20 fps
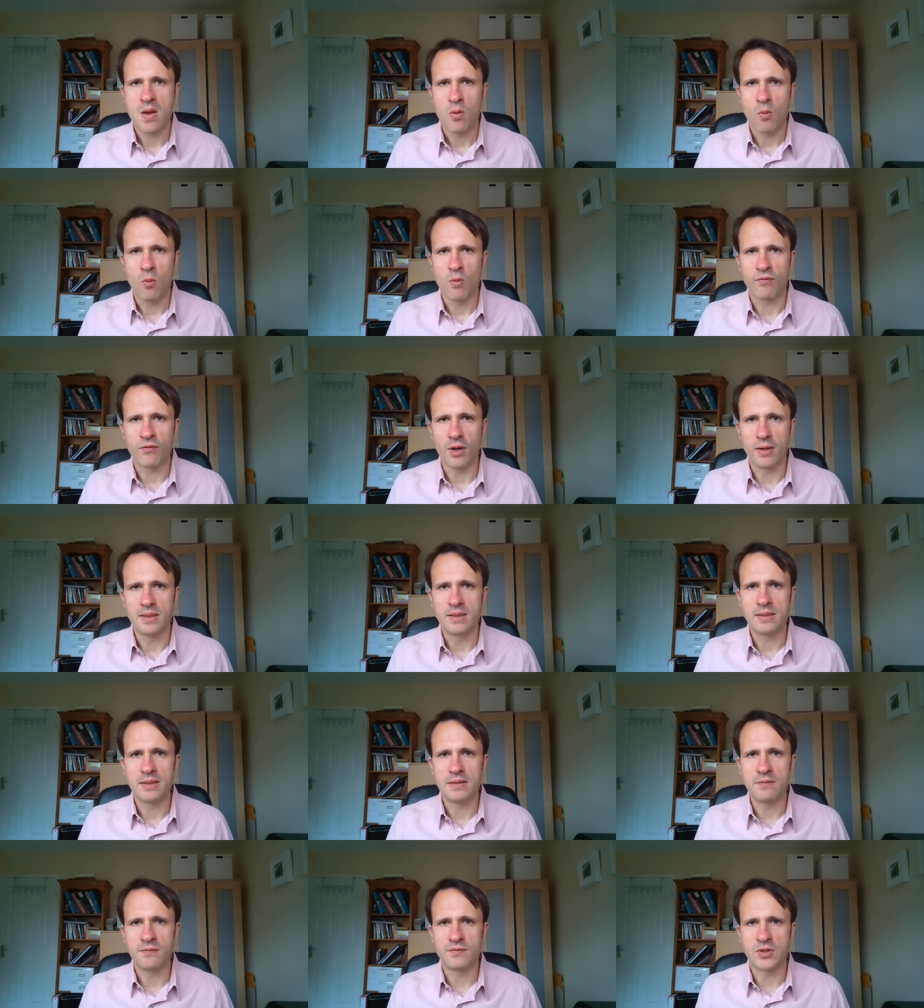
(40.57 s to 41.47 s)

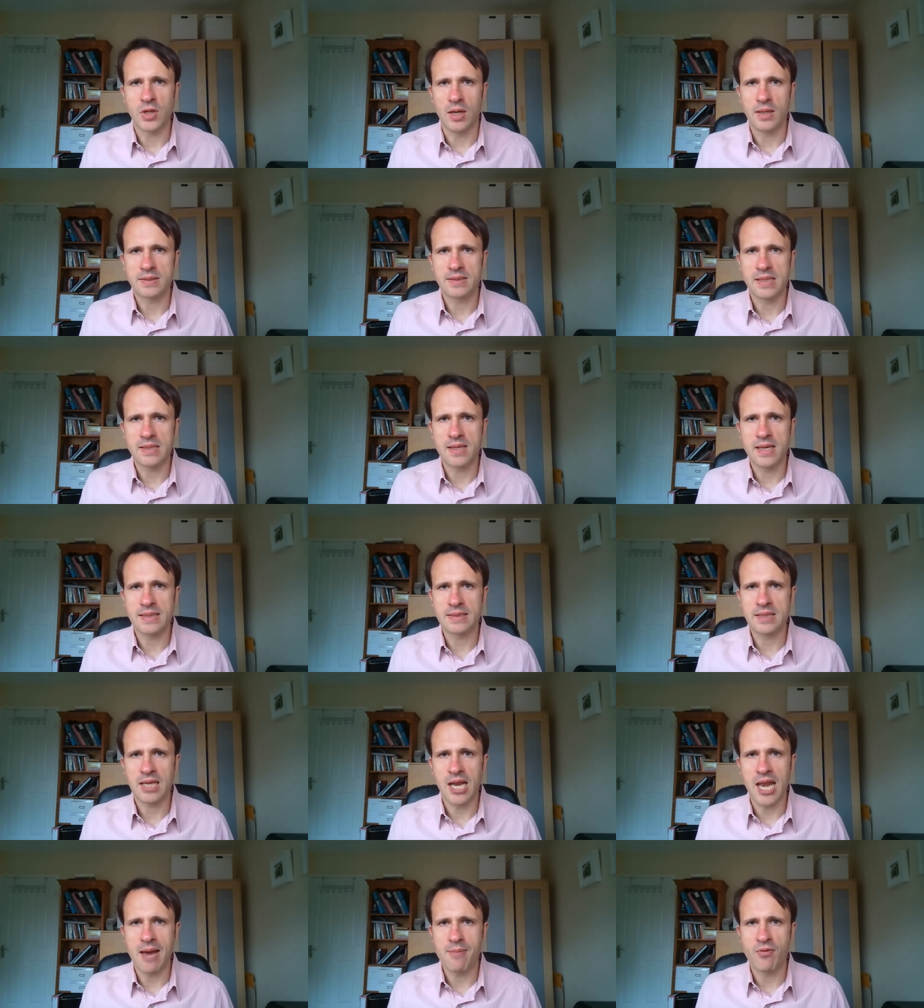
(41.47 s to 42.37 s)
We've started this
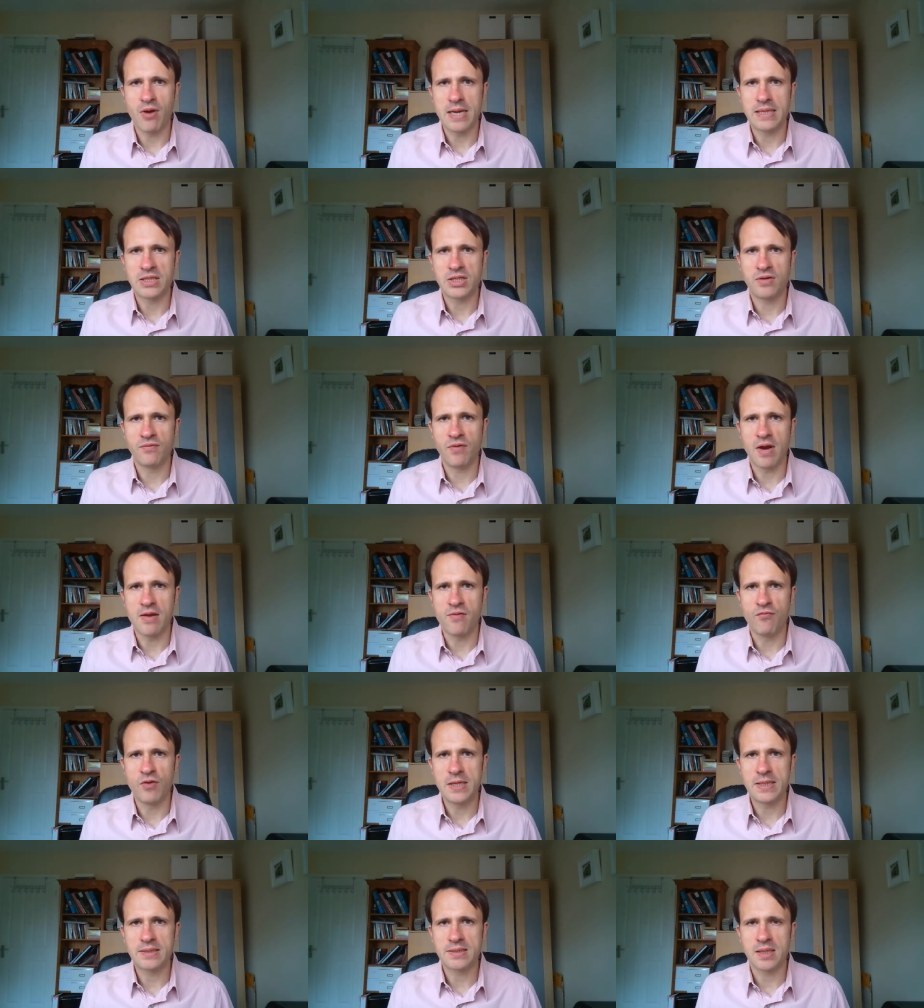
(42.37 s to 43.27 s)
collaboration very
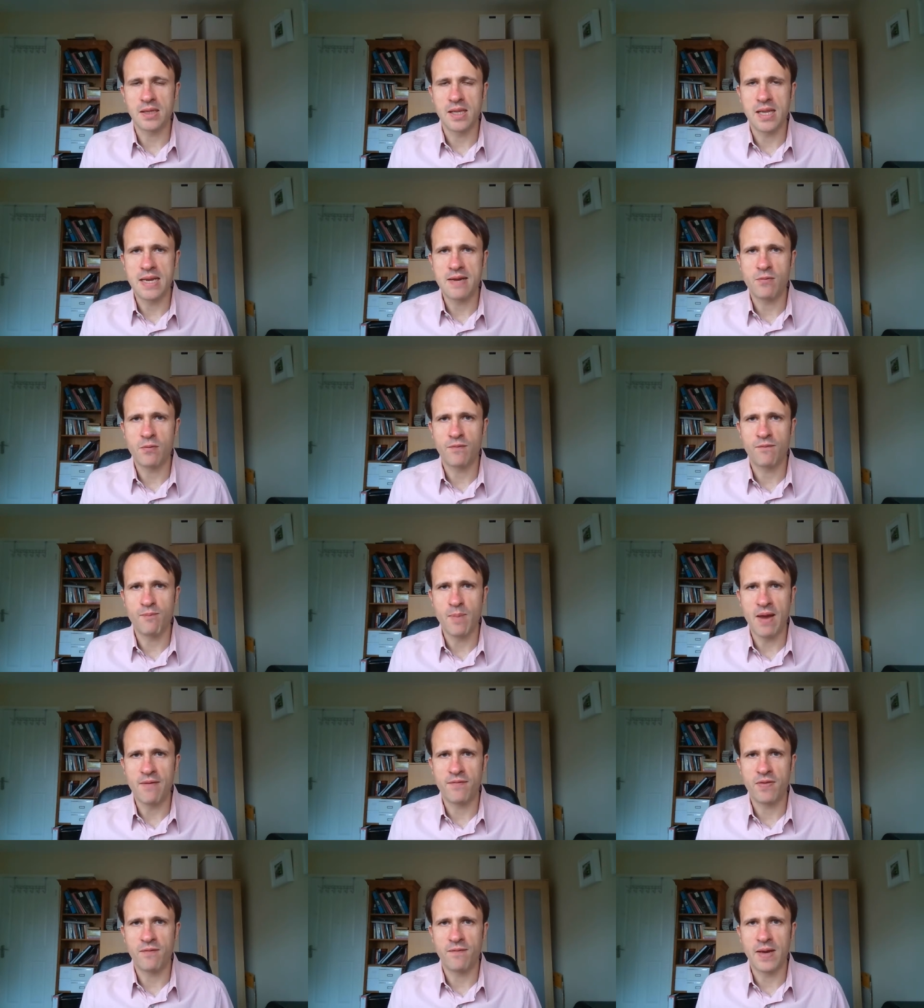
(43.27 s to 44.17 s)
recently. We've
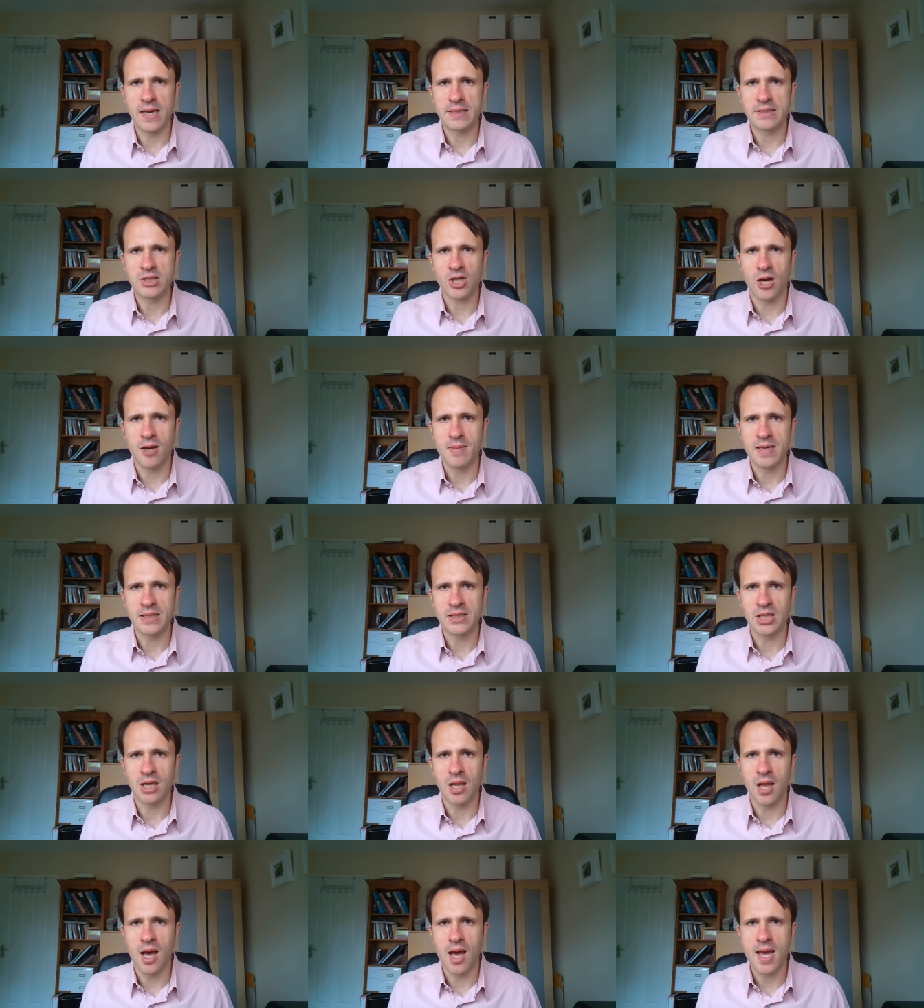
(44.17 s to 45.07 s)
met for the first time in
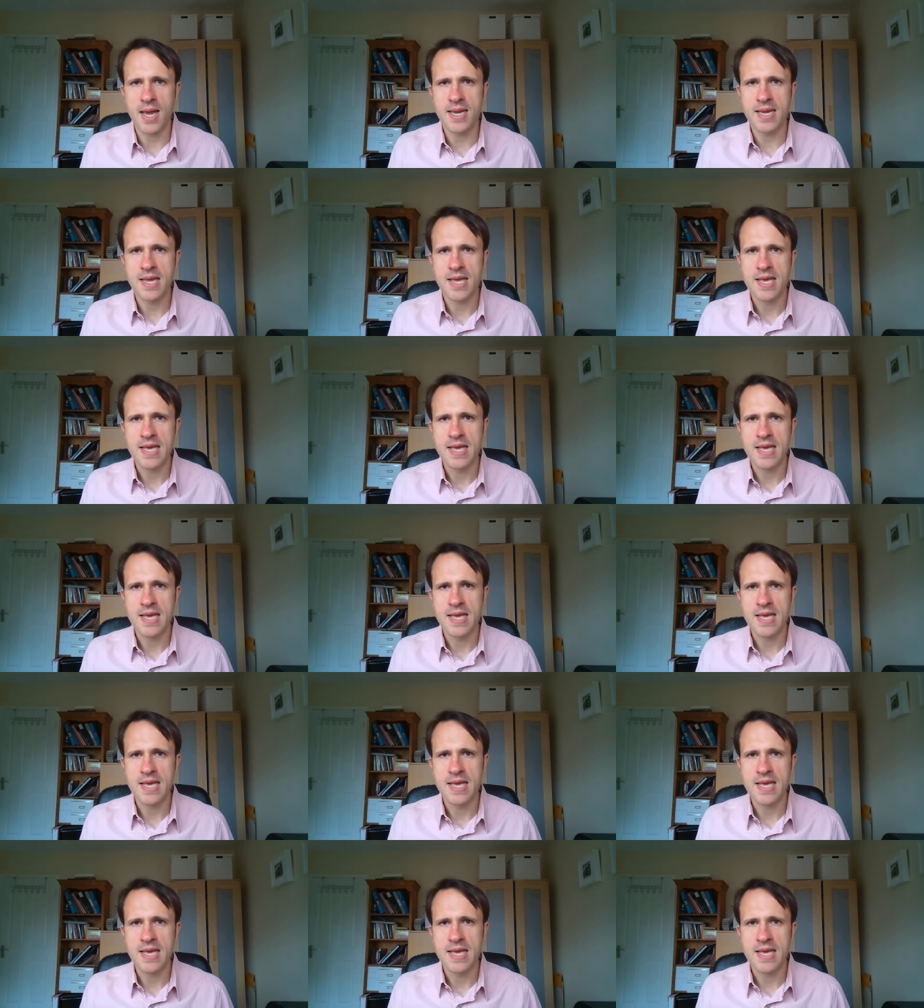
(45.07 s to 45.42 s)
July,